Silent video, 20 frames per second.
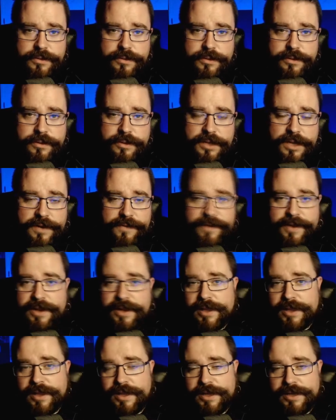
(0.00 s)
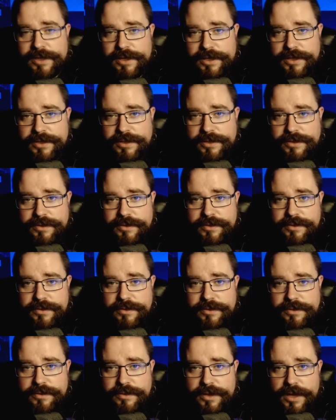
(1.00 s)
that if anything does
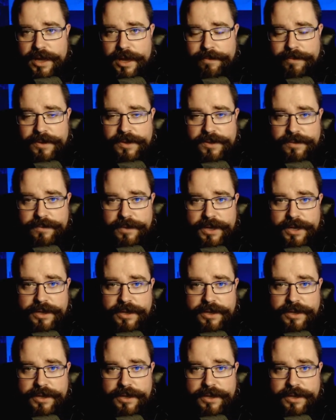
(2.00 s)
happen to me,